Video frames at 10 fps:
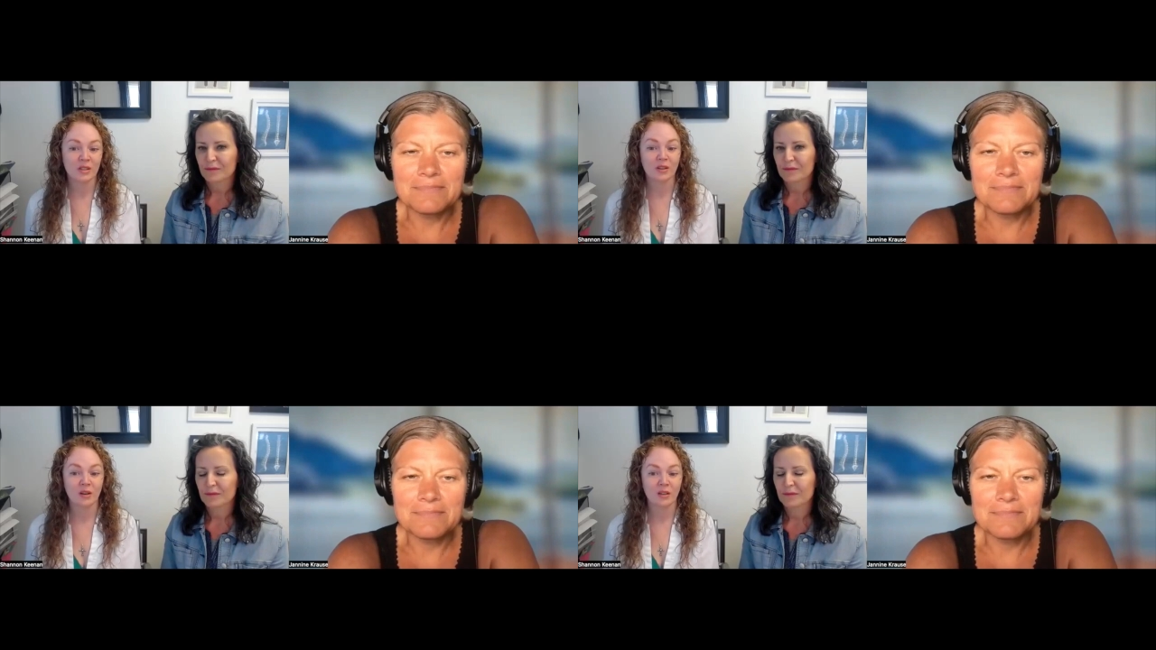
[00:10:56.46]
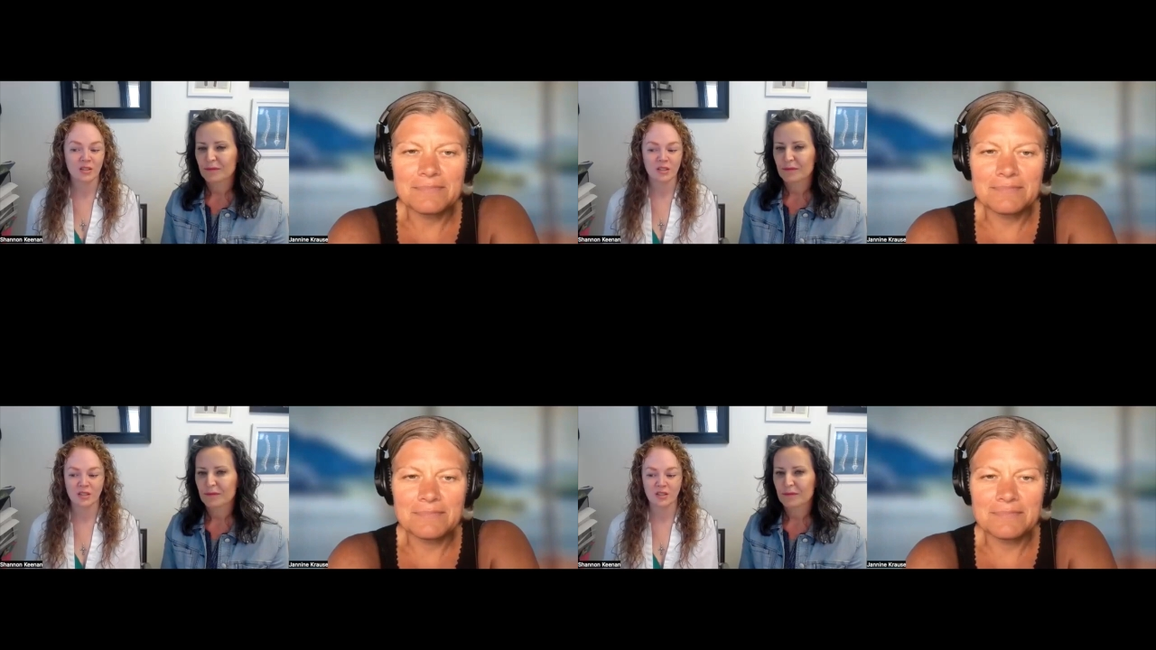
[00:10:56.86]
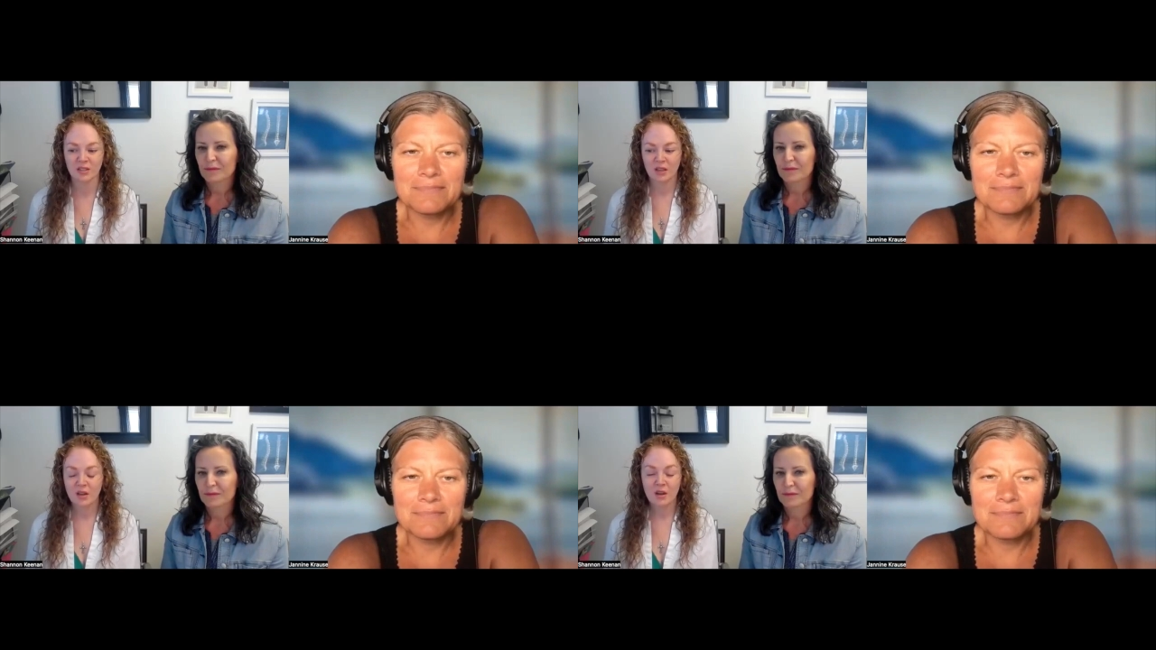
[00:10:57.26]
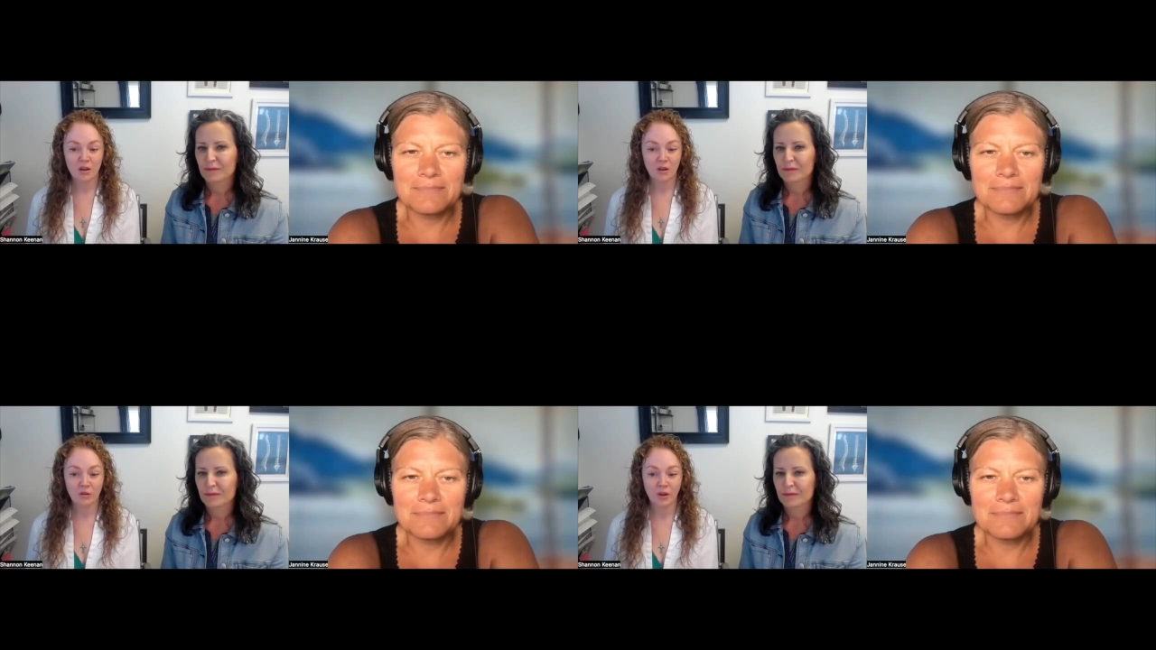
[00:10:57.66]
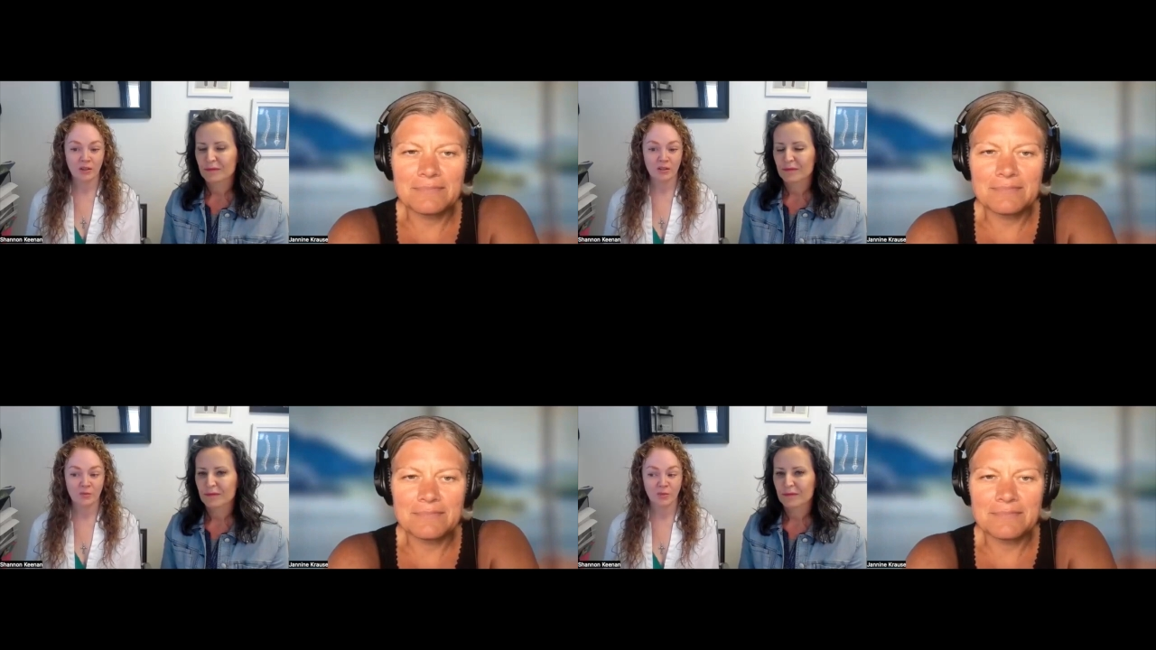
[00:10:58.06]
Speaker 1: incontinence,
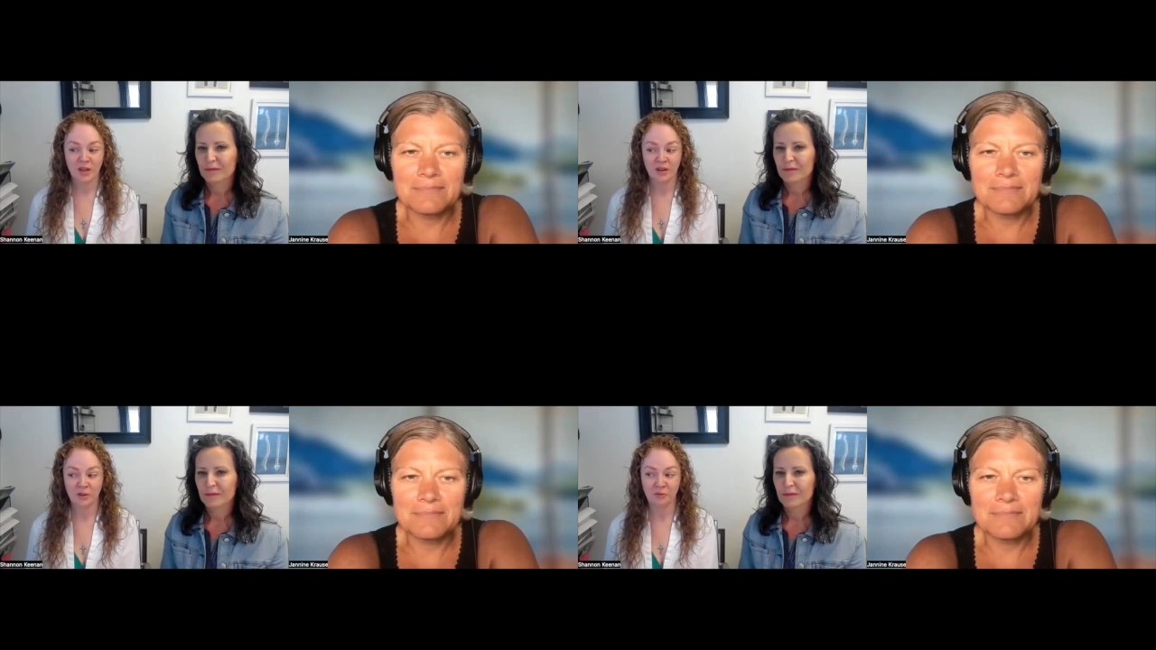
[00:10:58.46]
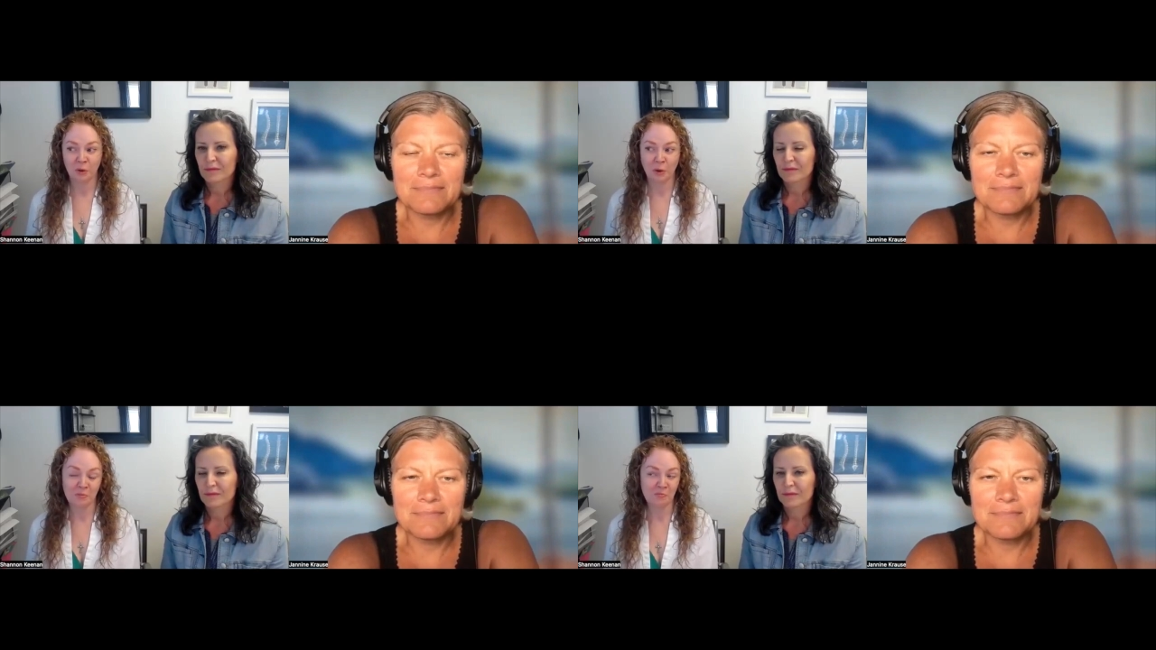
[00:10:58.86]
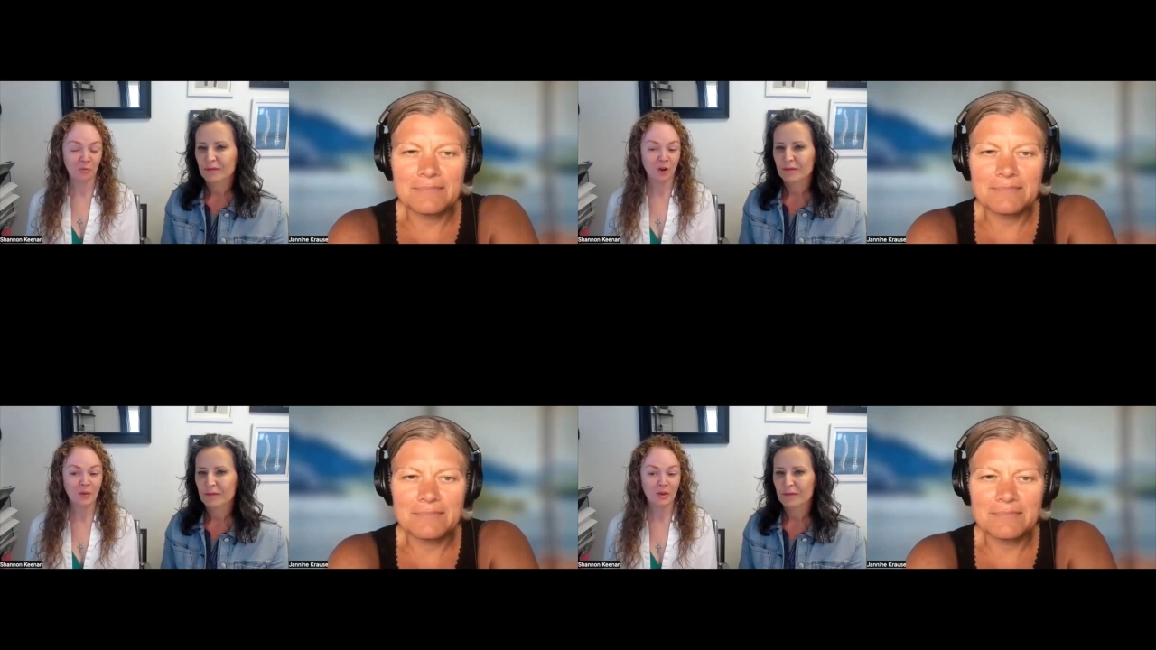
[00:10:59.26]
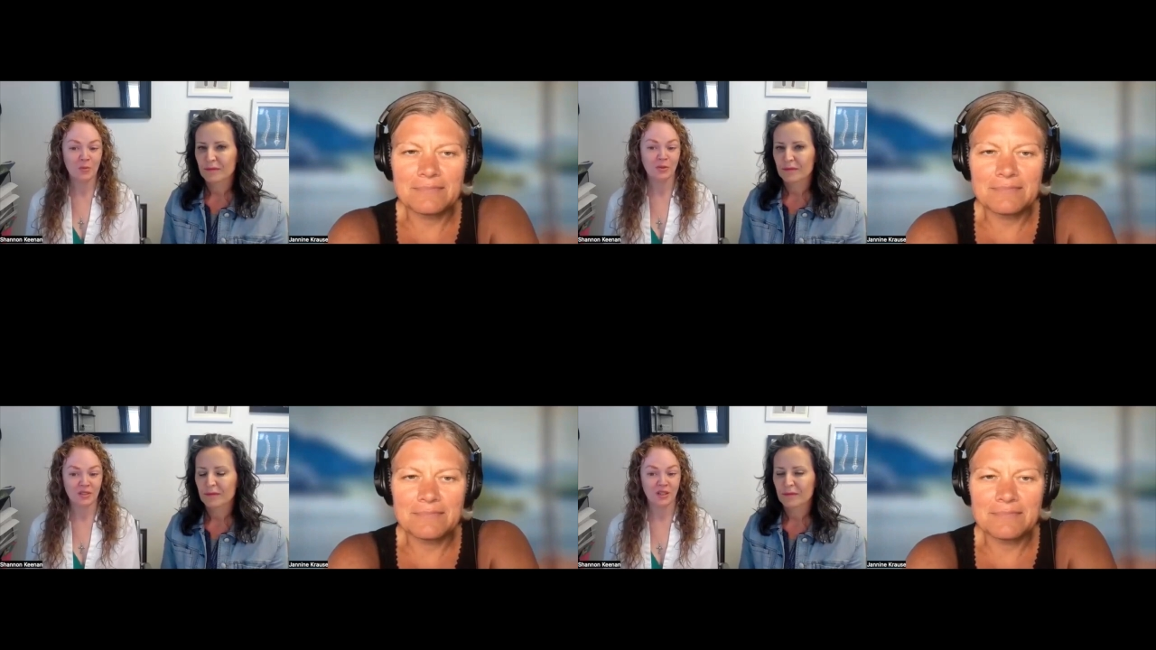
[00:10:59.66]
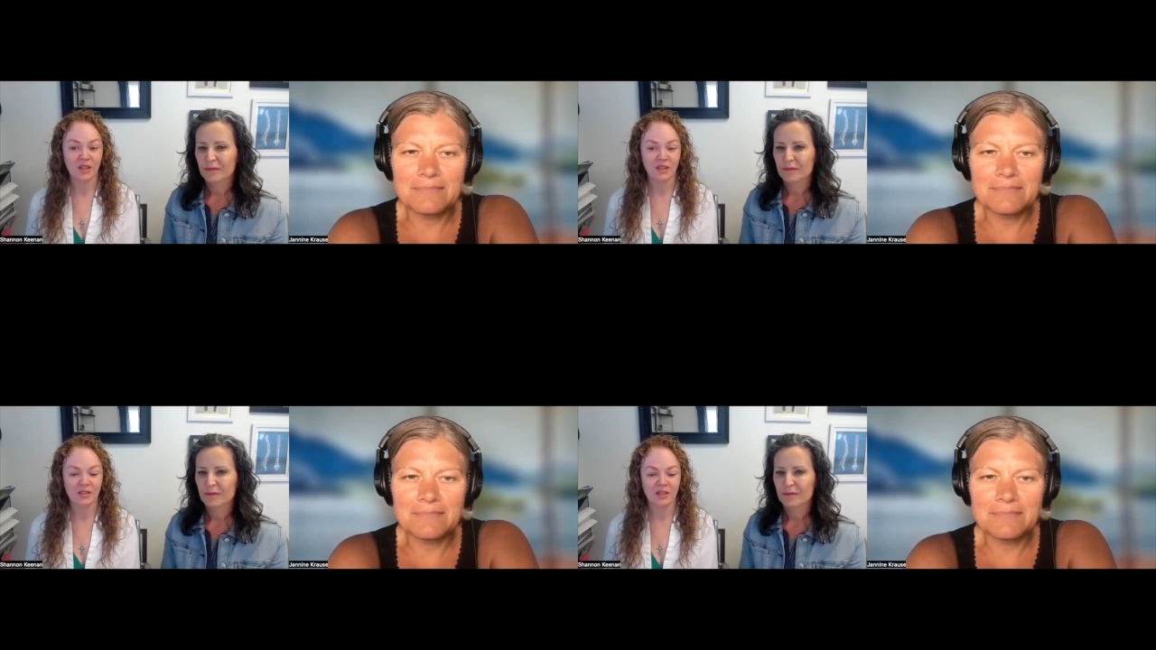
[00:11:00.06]
overactive bladder for probably a couple of
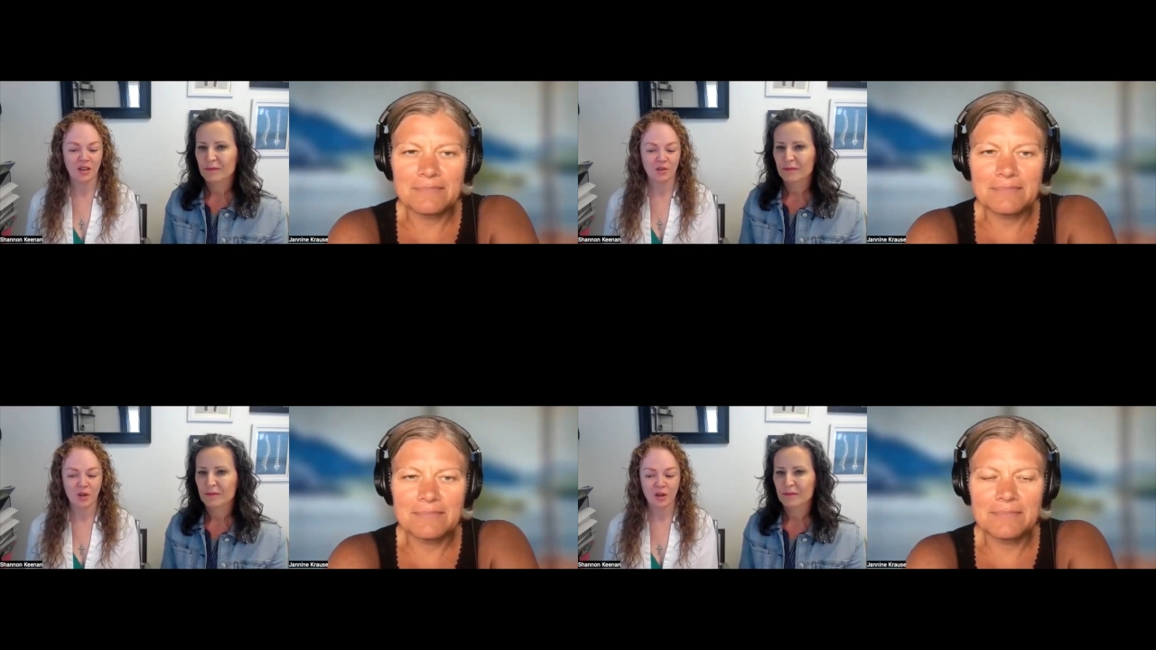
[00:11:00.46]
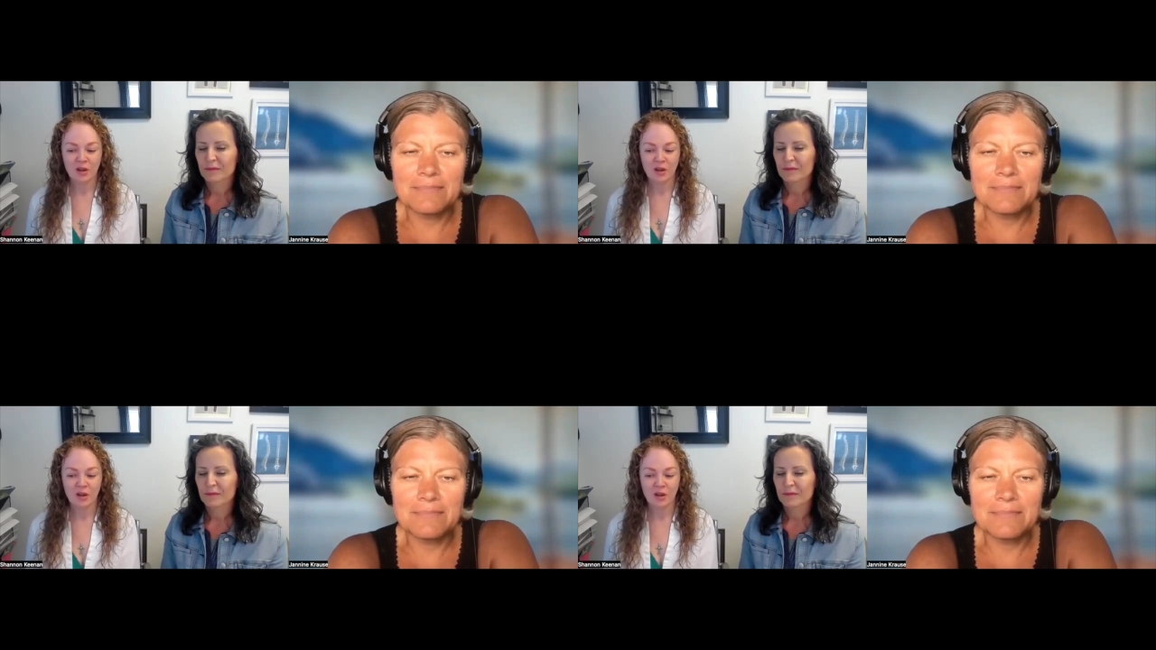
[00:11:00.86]
decades now.